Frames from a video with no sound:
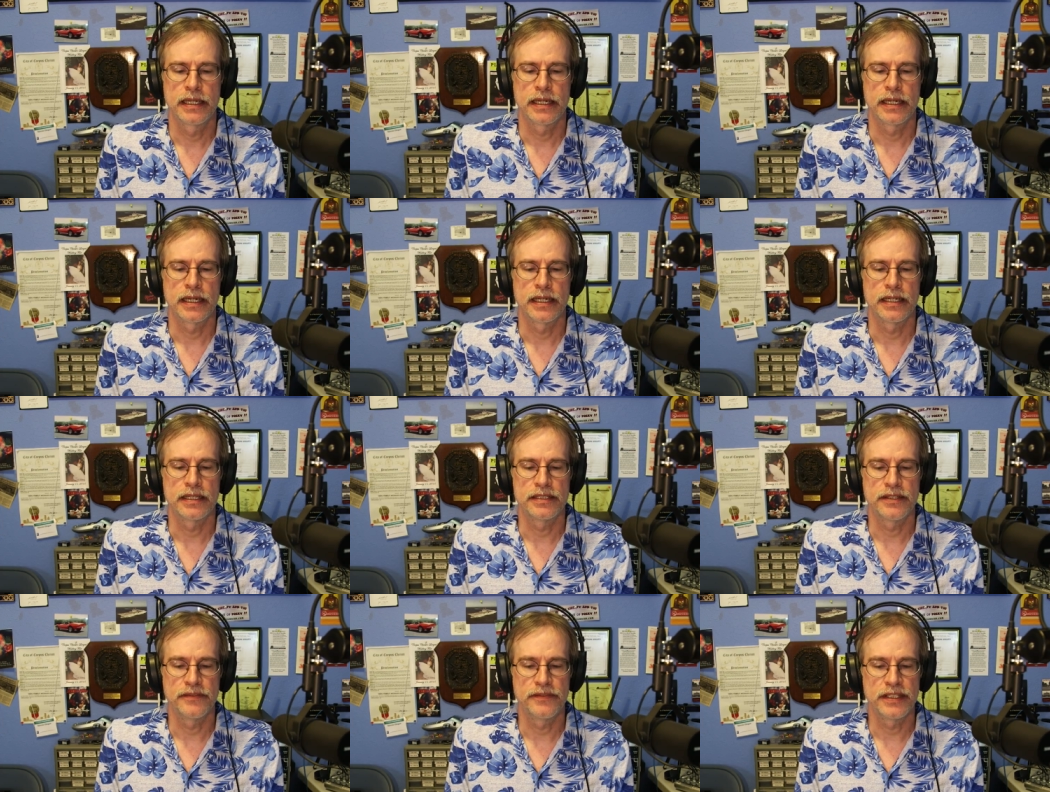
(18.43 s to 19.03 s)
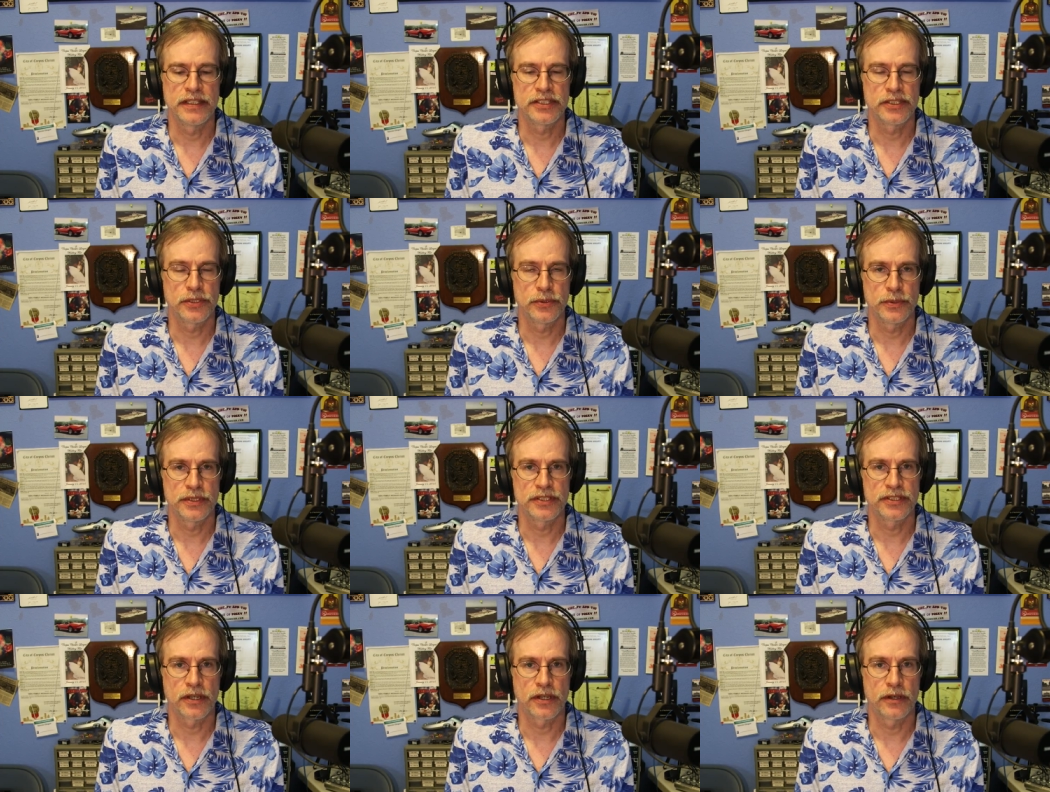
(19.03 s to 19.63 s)
uh, DaVinci
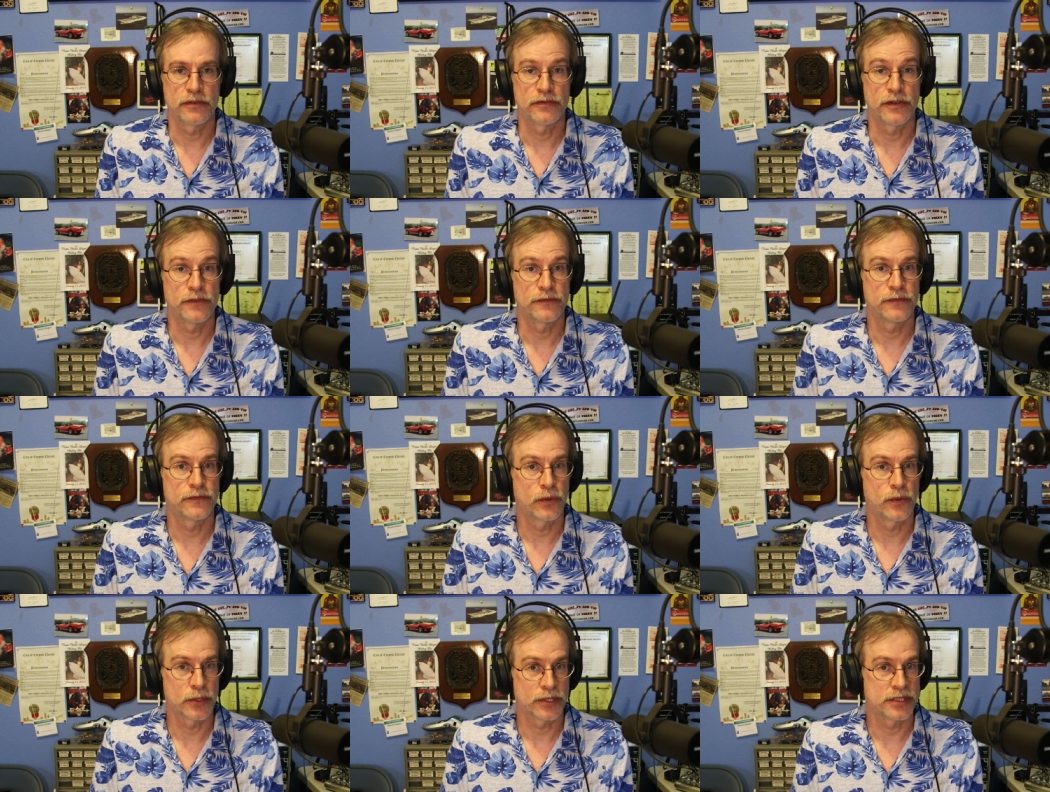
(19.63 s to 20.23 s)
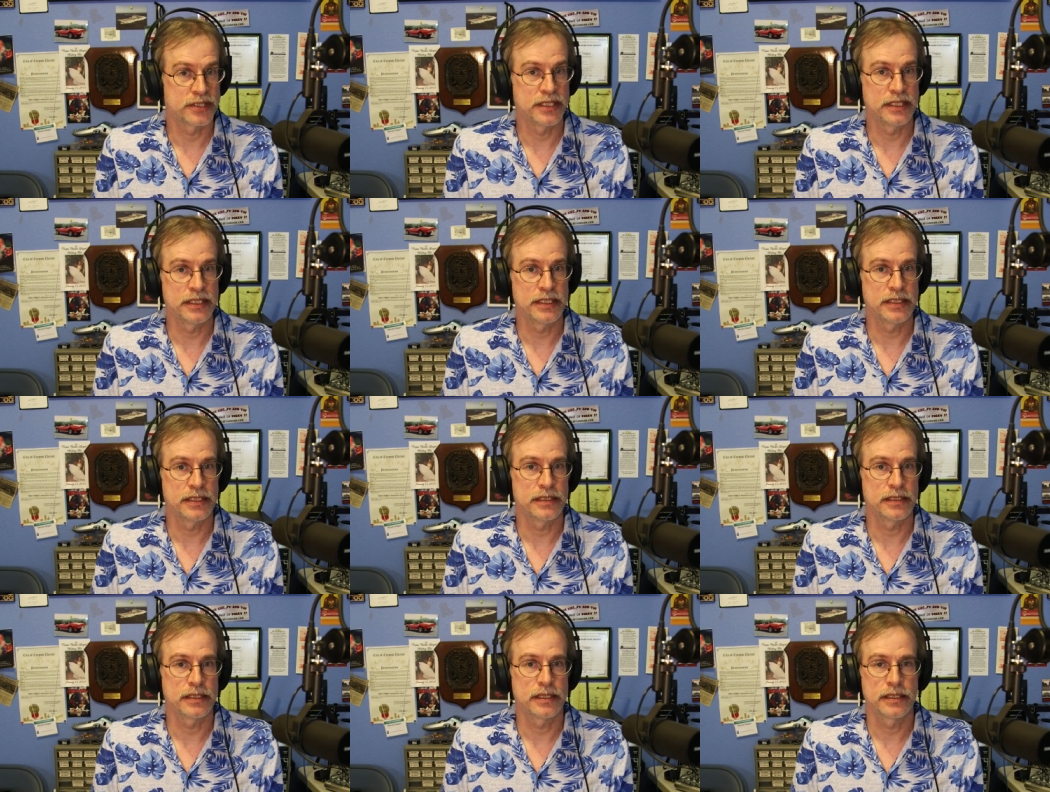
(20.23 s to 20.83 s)
Resolve
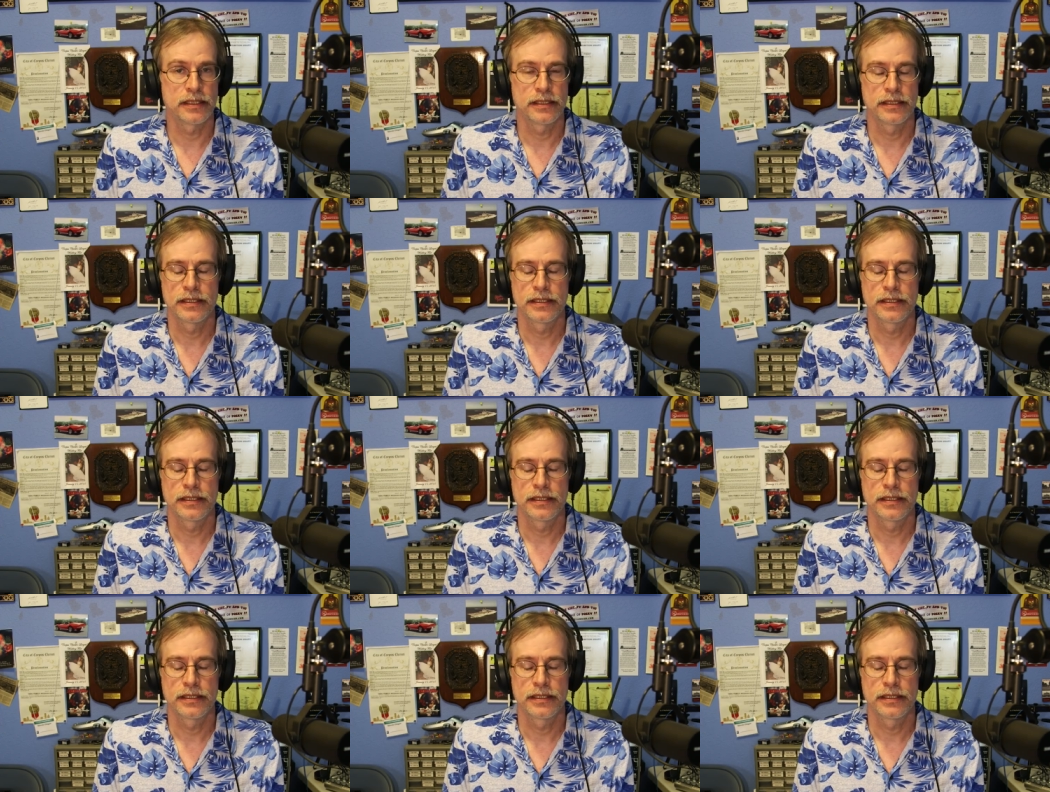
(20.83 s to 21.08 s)
14